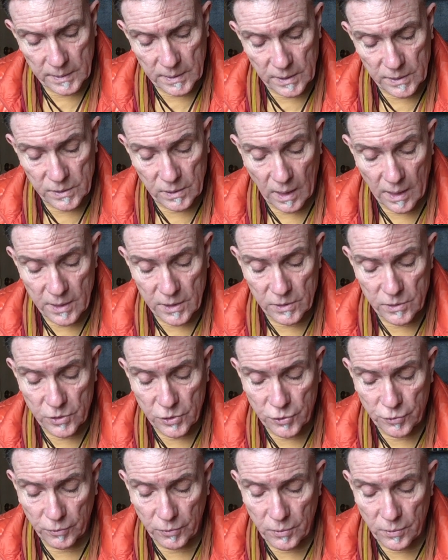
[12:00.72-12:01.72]
He desires
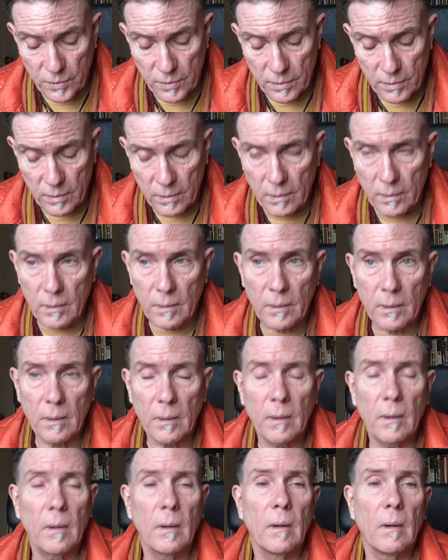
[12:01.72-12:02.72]
the truth.
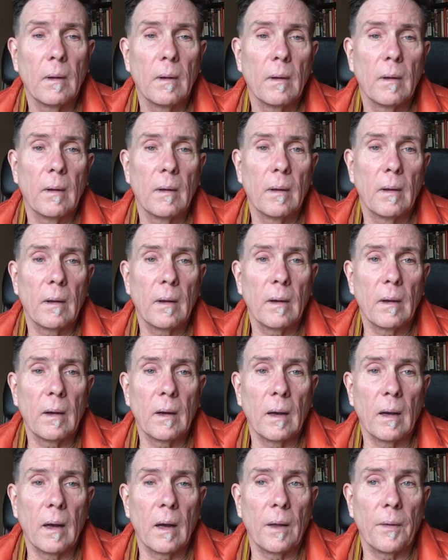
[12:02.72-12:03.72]

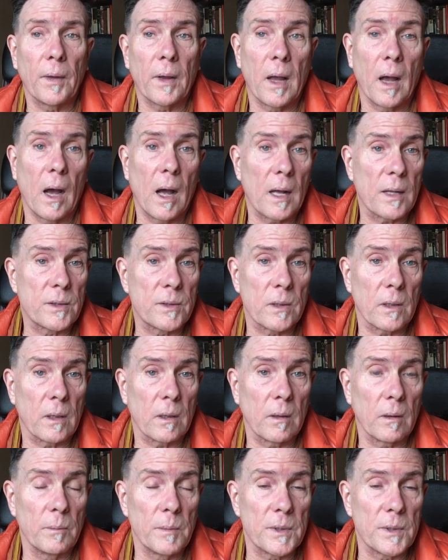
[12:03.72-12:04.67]
The gods are